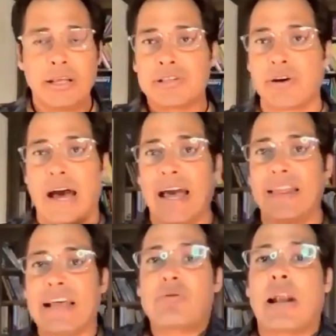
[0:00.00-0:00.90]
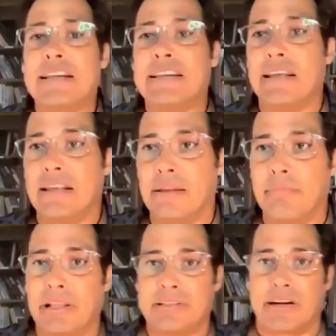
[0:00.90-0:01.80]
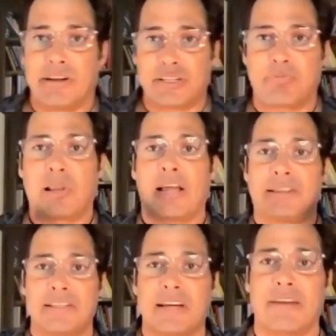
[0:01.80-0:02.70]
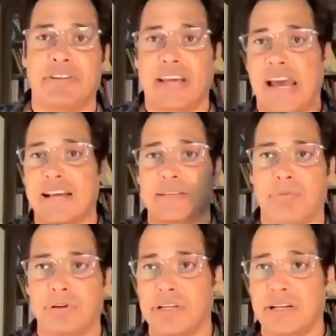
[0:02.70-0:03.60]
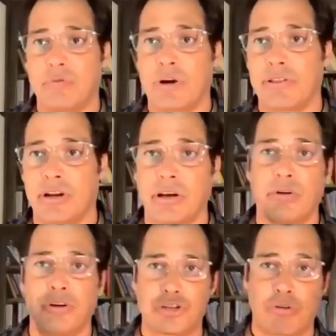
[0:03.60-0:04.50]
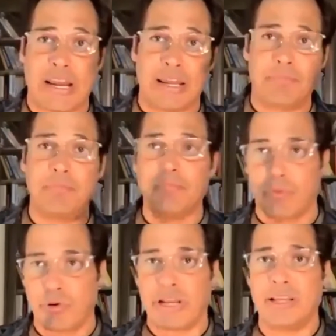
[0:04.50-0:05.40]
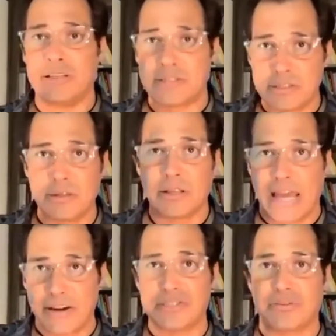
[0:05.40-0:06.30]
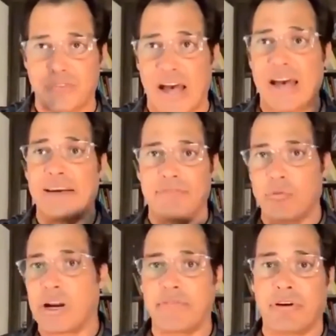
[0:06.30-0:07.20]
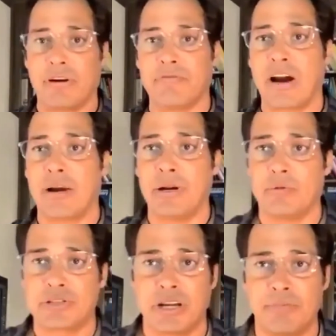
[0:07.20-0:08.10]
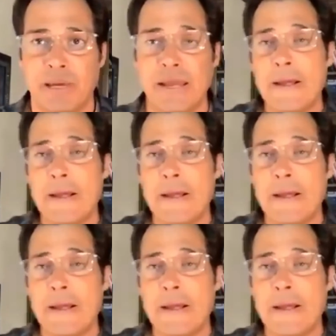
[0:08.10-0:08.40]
So that's what I did in the military, is plot these kind of attacks and predict where they're going to go and train Marines how to survive in whatever environment it was going to be,